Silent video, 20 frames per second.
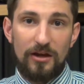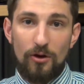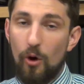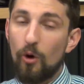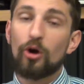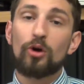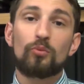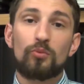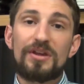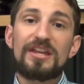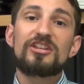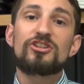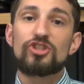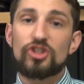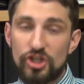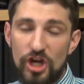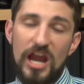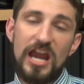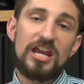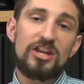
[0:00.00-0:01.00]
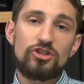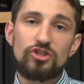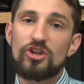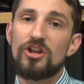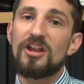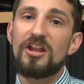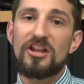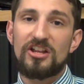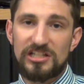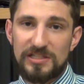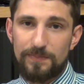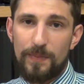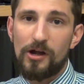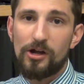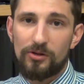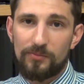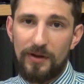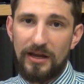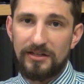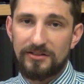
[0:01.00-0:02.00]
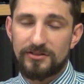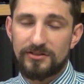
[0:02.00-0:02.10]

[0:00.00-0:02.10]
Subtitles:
or we change in an experiment.